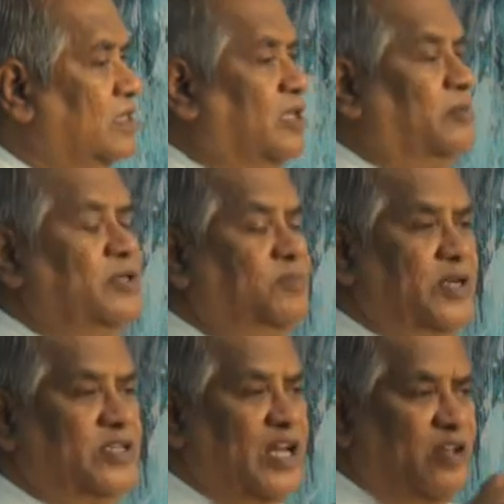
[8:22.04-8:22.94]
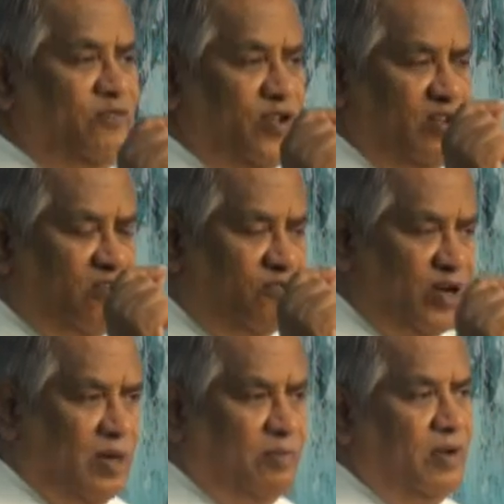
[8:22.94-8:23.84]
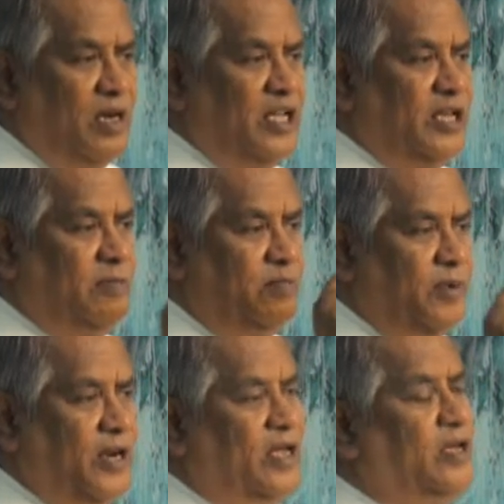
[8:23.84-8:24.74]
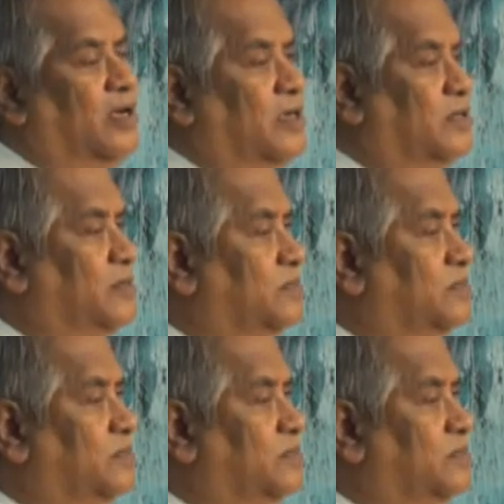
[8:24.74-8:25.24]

There must be a time for your family prayer,